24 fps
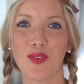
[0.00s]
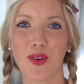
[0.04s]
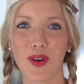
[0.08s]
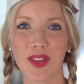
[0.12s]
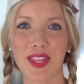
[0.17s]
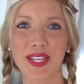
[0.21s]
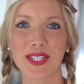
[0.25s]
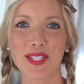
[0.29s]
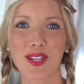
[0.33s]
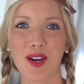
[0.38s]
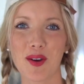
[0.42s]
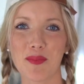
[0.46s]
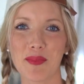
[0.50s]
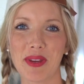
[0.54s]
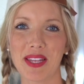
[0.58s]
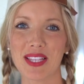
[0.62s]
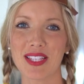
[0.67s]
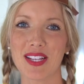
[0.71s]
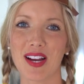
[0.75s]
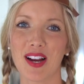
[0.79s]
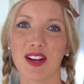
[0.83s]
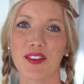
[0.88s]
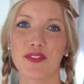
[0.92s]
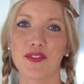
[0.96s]
for this
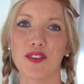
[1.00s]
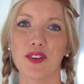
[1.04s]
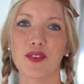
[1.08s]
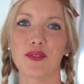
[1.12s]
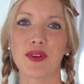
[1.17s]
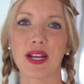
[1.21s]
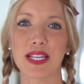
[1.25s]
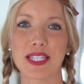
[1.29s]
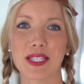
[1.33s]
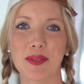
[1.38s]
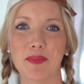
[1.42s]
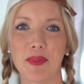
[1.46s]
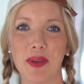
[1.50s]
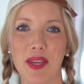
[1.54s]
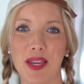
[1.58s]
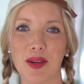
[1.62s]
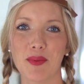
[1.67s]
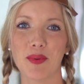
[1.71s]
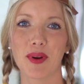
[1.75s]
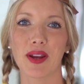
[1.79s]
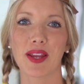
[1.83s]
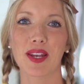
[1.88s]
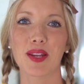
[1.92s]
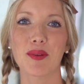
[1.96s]
homemade dog food recipe,
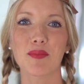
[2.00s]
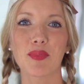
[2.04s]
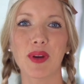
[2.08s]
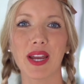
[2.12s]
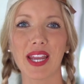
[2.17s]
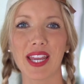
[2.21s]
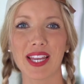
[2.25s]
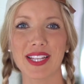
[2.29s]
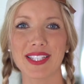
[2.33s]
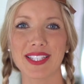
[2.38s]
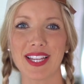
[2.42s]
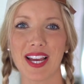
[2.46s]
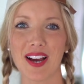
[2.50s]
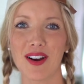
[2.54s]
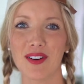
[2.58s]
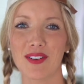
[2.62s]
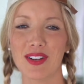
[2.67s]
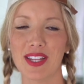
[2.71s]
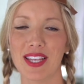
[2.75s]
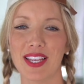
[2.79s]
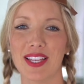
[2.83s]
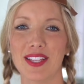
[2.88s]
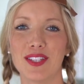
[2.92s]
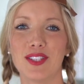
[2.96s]
we're gonna break it
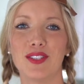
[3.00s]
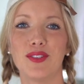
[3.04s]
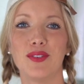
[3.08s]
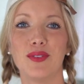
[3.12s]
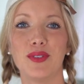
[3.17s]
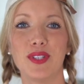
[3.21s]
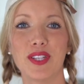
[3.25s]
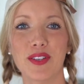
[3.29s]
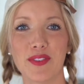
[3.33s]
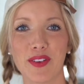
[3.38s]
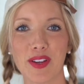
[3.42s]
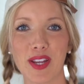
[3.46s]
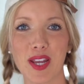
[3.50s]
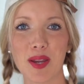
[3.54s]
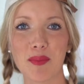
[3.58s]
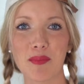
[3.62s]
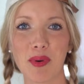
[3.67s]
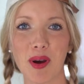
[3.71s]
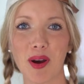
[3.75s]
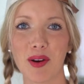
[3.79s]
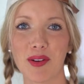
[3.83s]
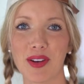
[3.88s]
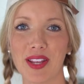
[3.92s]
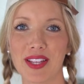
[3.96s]
down into different
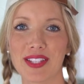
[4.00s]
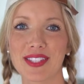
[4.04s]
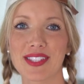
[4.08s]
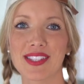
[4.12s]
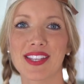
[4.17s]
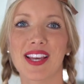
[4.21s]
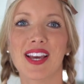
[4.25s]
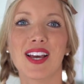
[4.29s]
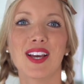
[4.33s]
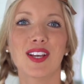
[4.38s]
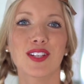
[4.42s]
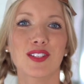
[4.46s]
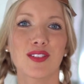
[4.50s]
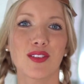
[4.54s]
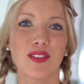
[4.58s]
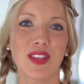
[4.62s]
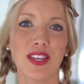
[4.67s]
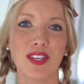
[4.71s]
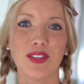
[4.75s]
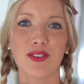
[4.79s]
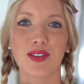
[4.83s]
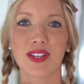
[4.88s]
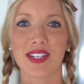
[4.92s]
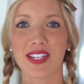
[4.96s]
components so
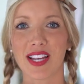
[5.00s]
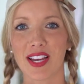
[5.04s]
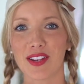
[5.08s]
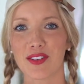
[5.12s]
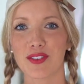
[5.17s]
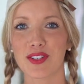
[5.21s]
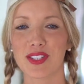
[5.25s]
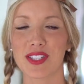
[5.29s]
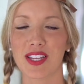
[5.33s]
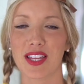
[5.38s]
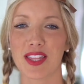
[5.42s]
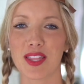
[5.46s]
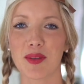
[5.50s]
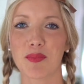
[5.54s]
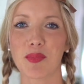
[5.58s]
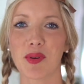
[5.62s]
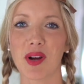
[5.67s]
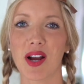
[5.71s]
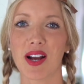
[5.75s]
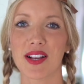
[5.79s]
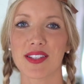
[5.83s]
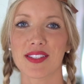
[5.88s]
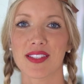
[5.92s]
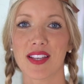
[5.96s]
that you can understand the
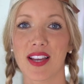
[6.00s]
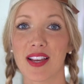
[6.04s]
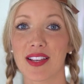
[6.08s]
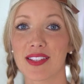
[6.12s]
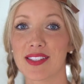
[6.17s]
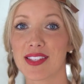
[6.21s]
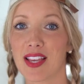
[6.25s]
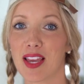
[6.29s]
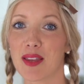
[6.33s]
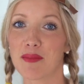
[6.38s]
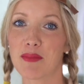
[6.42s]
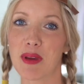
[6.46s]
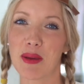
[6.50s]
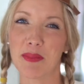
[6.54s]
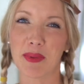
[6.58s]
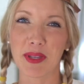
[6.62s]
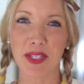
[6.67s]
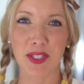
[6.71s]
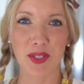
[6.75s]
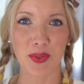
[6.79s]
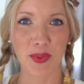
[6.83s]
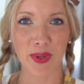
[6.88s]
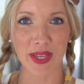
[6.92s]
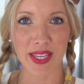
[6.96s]
process and
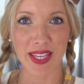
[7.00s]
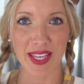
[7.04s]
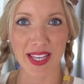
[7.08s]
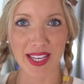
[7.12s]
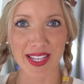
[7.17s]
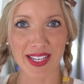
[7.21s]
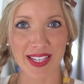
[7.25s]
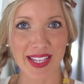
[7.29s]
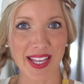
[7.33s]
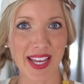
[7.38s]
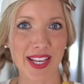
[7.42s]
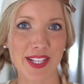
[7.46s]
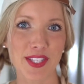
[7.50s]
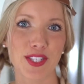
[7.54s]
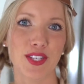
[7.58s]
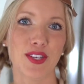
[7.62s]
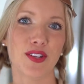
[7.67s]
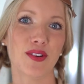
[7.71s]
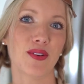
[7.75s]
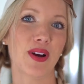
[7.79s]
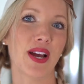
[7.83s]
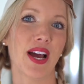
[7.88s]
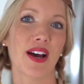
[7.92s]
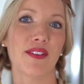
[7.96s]
maybe tweak it in case
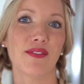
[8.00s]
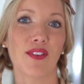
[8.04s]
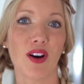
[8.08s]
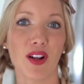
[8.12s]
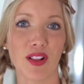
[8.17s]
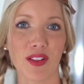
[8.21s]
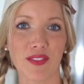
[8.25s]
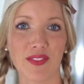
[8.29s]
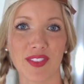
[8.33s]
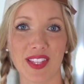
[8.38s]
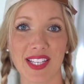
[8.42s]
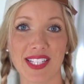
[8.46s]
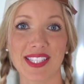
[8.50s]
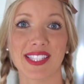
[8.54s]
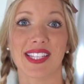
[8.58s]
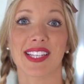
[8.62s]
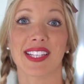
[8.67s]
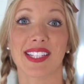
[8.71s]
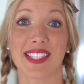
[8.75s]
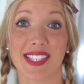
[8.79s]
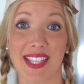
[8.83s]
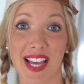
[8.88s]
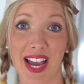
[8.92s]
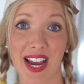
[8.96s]
you don't have all of these
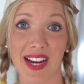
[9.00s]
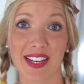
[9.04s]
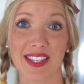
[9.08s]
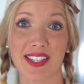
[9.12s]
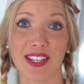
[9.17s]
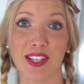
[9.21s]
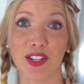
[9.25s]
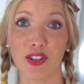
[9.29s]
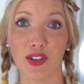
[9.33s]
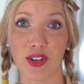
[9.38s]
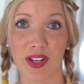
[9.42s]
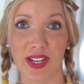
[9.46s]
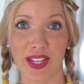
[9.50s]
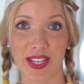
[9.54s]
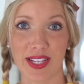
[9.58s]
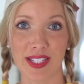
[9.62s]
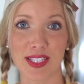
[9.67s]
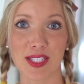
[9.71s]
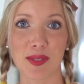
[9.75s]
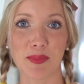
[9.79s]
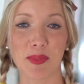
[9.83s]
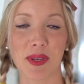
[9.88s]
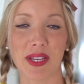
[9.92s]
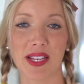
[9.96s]
exact
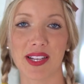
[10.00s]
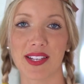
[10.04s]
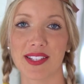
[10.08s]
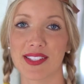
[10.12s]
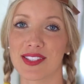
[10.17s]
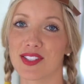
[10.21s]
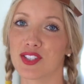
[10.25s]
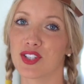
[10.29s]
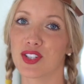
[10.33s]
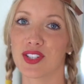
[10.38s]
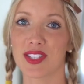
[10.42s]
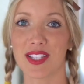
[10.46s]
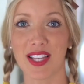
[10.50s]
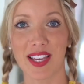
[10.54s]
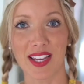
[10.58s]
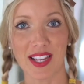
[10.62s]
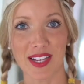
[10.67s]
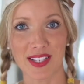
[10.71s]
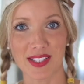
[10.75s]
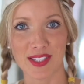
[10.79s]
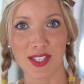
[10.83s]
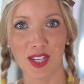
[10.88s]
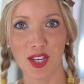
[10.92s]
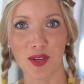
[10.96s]
ingredients, because just like
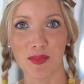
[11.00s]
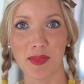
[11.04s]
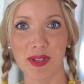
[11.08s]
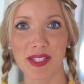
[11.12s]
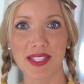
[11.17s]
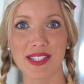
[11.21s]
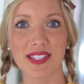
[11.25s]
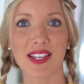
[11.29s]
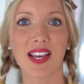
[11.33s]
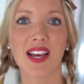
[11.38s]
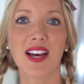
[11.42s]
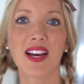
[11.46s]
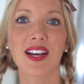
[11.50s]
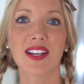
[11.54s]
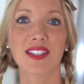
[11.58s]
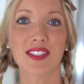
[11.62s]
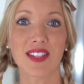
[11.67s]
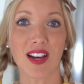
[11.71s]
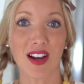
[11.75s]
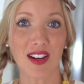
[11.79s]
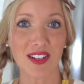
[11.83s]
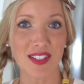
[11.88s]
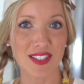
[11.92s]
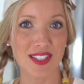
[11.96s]
us humans,
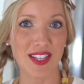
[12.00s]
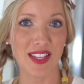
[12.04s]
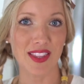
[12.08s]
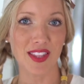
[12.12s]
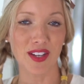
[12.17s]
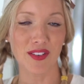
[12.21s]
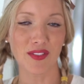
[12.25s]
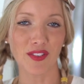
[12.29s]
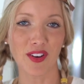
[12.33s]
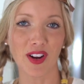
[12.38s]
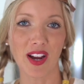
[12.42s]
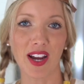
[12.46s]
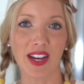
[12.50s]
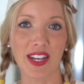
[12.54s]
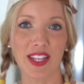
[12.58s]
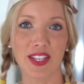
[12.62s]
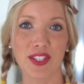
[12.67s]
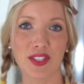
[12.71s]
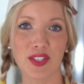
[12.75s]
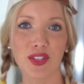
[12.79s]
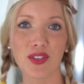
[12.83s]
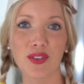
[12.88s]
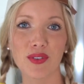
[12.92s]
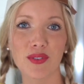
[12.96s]
dogs need their
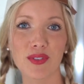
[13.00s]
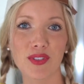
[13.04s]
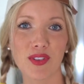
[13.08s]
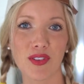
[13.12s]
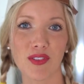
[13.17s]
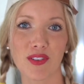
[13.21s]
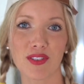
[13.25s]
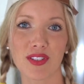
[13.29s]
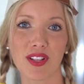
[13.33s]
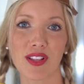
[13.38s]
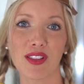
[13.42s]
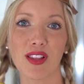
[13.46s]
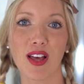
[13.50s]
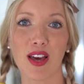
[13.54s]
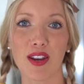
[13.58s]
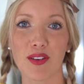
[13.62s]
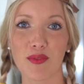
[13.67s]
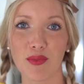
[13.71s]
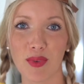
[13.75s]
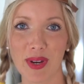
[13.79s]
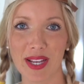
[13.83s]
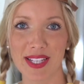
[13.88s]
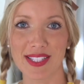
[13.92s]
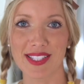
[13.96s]
variety too, so there's a lot
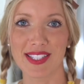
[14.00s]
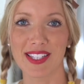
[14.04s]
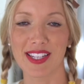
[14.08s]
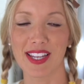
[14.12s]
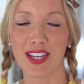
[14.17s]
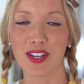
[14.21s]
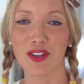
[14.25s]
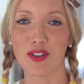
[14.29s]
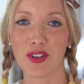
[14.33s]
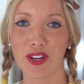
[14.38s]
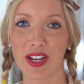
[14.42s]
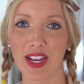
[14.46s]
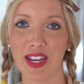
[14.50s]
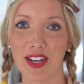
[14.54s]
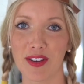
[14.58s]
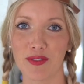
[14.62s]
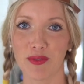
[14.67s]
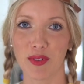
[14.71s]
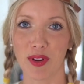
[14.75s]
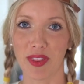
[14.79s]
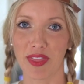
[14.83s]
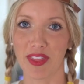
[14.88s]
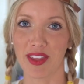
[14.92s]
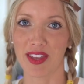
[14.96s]
of ways to get
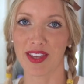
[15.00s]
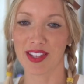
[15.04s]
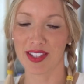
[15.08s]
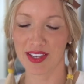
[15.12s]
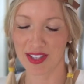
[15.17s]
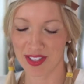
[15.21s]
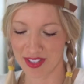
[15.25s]
creative with it.